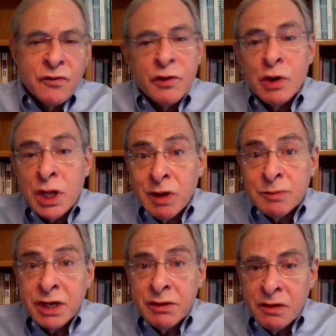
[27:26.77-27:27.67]
So if you go
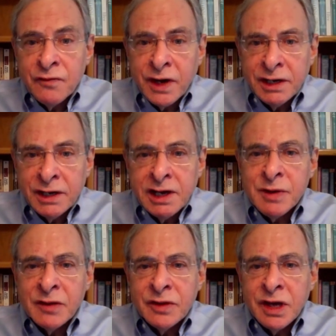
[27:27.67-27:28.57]
to the website, you can
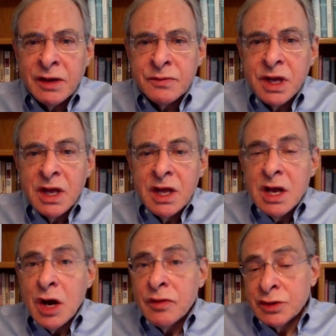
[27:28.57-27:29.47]
find out about that.
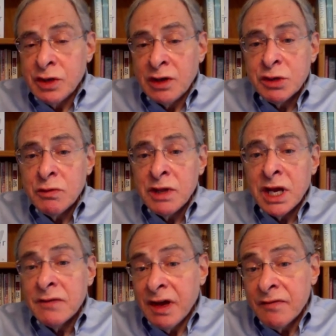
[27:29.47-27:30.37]
There's
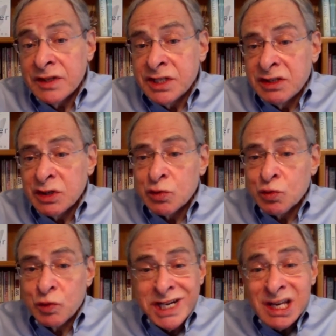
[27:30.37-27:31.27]
also a lot of evidence that
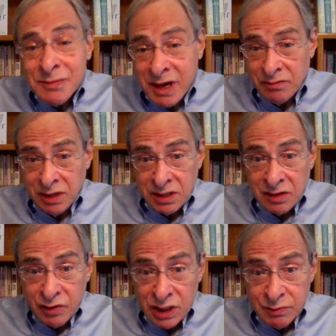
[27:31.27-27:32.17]
just reading
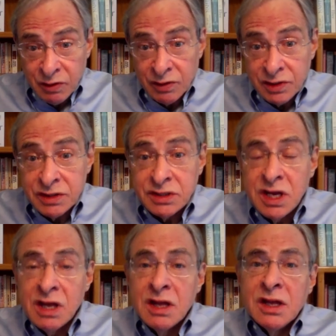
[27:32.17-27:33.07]
about near-death
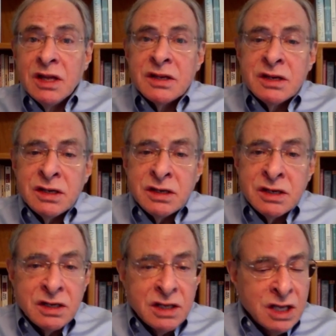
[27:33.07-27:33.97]
experiences
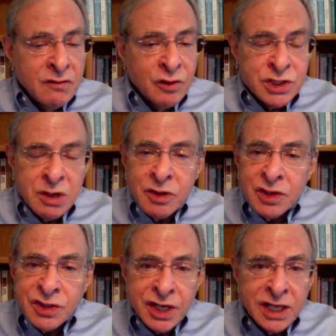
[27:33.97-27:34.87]
can give you
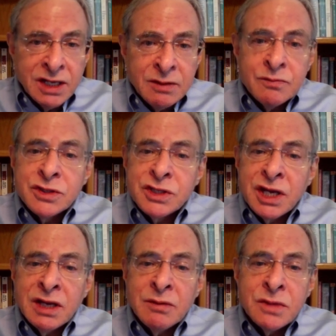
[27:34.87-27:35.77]
some of the
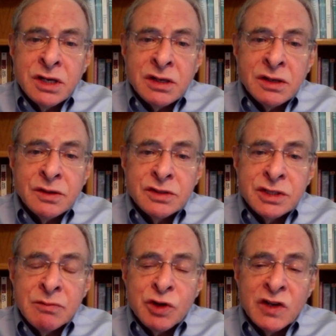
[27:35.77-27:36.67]
same
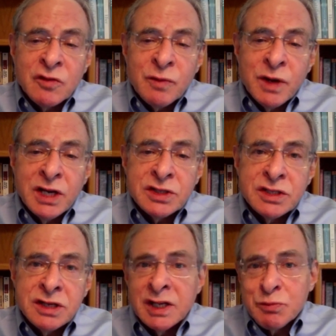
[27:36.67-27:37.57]

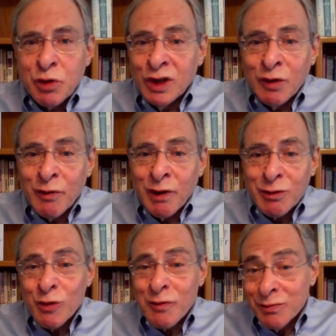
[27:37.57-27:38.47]
transformations, and that's
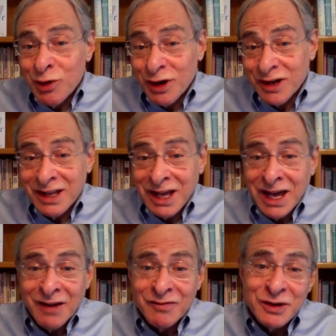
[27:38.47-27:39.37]
partly why I wrote my
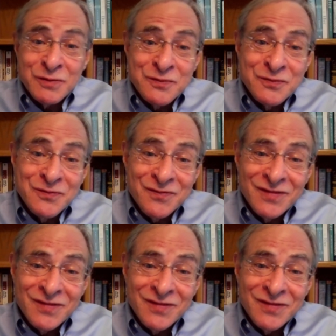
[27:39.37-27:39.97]
book after.